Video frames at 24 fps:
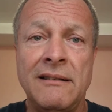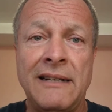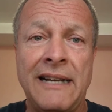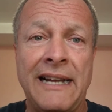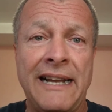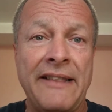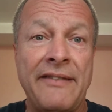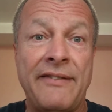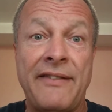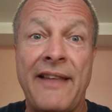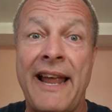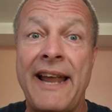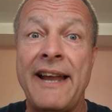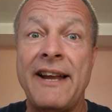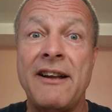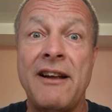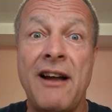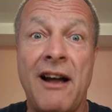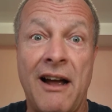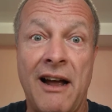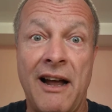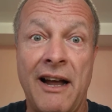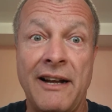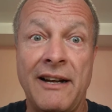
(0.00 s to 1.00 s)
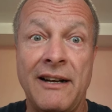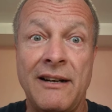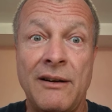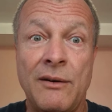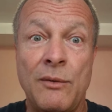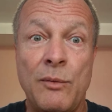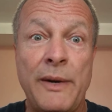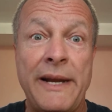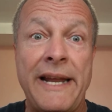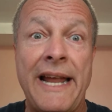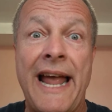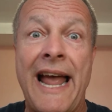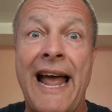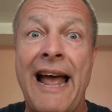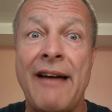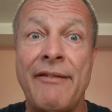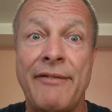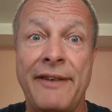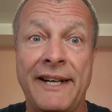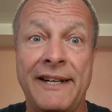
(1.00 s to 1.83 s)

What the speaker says: and thank God we have